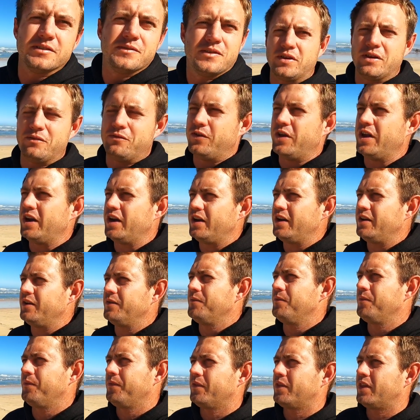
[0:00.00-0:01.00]
The very
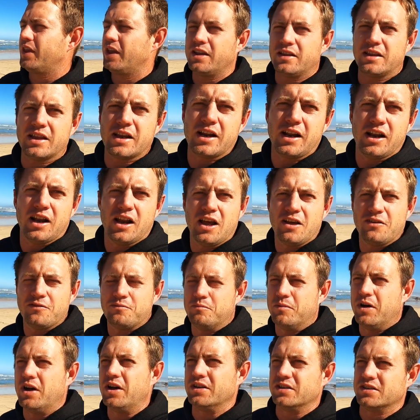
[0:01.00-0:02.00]
thing that I loved
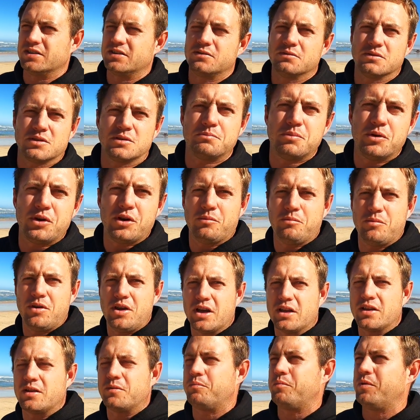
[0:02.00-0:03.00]
most was putting me
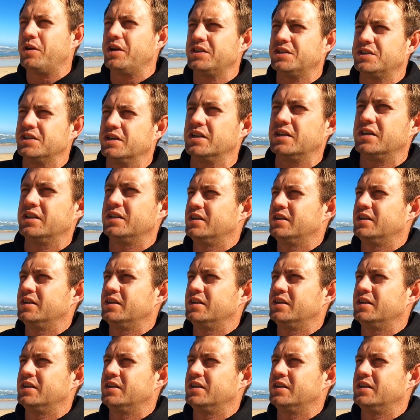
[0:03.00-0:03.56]
under pressure.